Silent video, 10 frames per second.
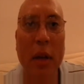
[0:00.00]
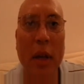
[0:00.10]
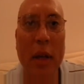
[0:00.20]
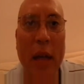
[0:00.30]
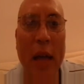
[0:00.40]

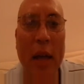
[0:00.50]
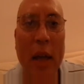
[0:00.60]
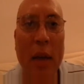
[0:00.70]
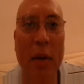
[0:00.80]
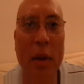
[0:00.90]
In that
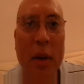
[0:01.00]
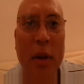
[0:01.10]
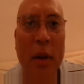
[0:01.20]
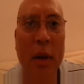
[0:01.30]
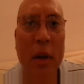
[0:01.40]

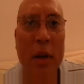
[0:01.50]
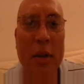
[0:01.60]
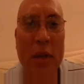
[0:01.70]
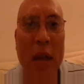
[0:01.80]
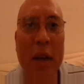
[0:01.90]
area, in
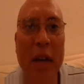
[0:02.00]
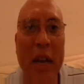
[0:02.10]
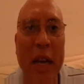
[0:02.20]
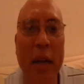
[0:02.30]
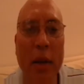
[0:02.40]

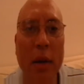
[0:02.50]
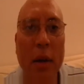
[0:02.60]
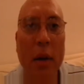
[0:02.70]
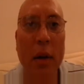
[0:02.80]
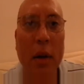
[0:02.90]
Xinjiang,
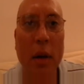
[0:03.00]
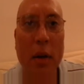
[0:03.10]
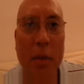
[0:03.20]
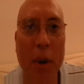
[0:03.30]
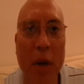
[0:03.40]

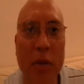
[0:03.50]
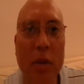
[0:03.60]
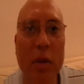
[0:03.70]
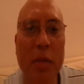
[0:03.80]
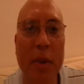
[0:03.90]
the
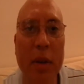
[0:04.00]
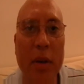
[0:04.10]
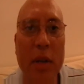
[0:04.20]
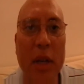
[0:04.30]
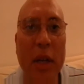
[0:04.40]
Muslim
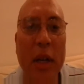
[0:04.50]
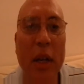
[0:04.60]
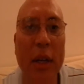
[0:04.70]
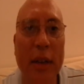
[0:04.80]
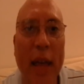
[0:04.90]
community,
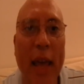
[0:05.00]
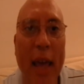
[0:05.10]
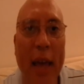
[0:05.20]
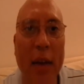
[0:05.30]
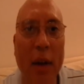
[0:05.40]
they
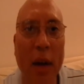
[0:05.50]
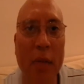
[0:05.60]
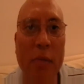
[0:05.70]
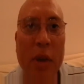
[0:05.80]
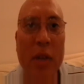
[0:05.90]
had
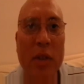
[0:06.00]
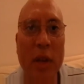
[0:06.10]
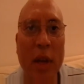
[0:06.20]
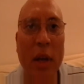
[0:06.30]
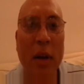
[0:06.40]
unrest
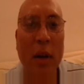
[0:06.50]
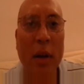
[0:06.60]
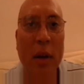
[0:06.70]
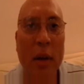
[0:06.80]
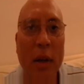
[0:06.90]
there.
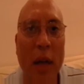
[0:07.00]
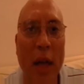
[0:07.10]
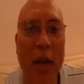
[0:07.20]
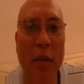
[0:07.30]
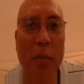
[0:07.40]

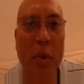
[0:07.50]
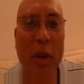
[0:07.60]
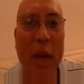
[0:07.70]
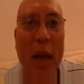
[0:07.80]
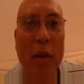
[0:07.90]
Had to
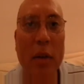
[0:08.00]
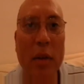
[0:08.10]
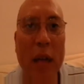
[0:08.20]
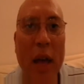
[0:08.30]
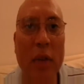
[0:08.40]
bring
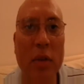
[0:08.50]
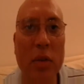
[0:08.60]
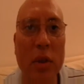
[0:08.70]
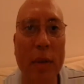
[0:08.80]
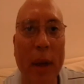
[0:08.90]
out
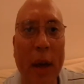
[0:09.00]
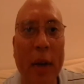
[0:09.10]
thousands of